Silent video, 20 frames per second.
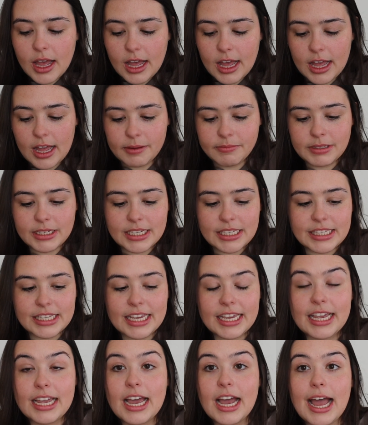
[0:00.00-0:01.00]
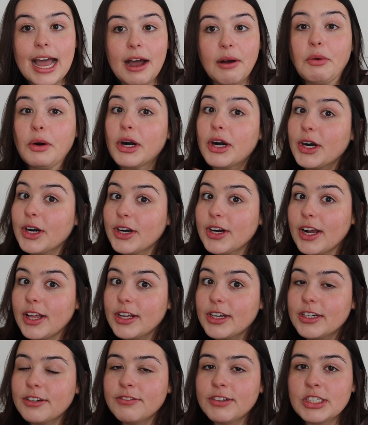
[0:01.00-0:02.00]
to see how her
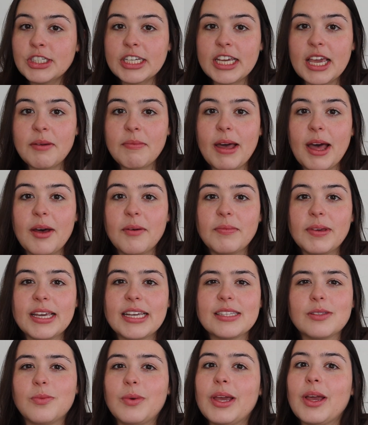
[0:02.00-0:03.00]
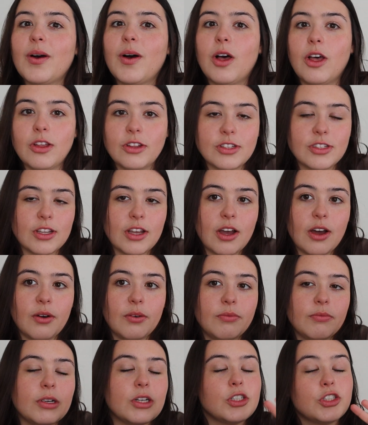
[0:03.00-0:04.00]
color conversion came out, because
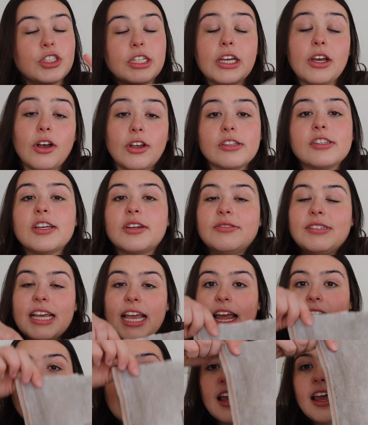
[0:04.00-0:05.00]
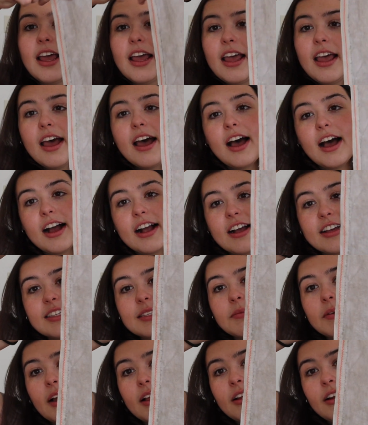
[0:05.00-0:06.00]
she also did a
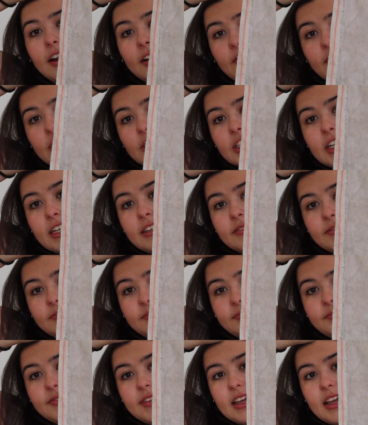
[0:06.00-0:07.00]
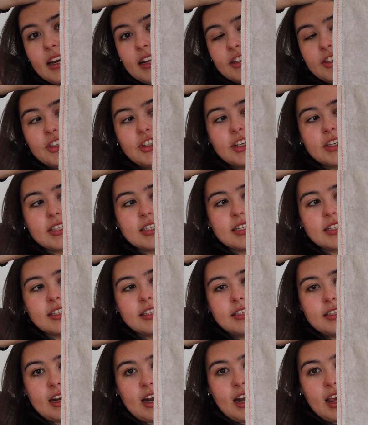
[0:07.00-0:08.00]
custom color conversion, and it's just
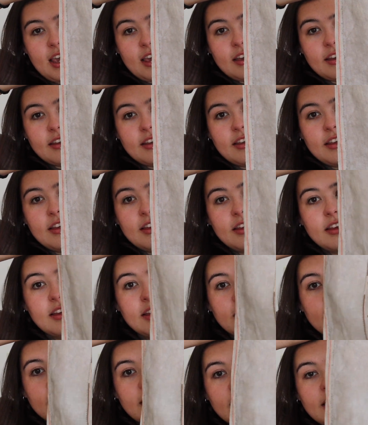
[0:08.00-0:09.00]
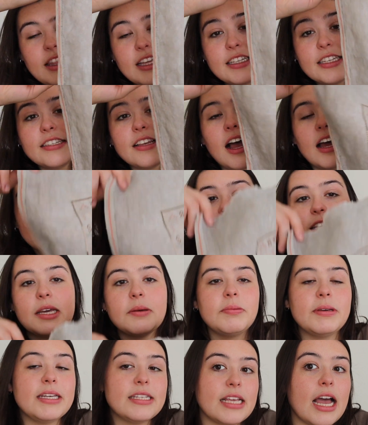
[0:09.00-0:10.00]
stunning. This is honestly
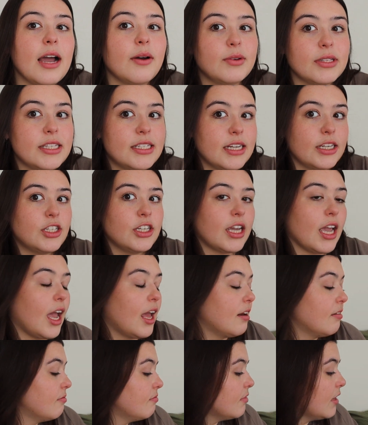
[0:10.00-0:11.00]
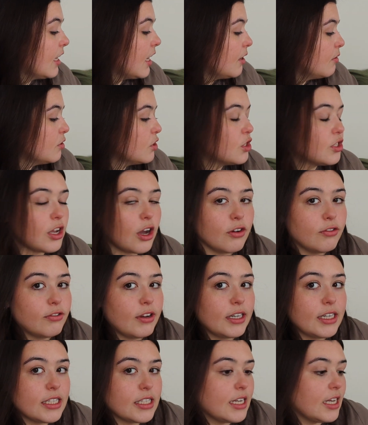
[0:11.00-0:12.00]
a piece I would stitch again. Like, it was so
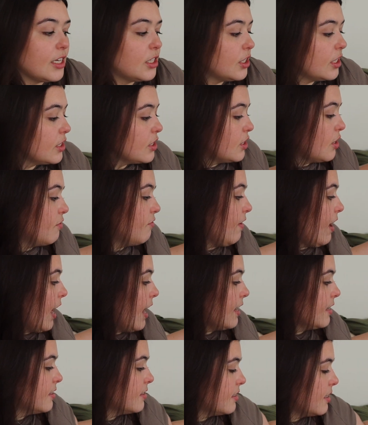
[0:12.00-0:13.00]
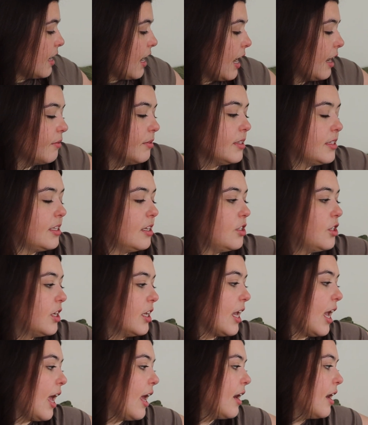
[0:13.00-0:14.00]
fun to stitch and so fast. I would stitch it
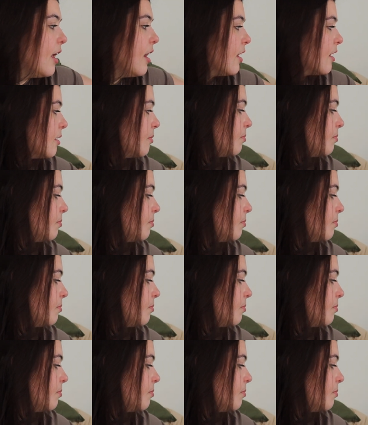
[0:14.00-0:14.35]
again in a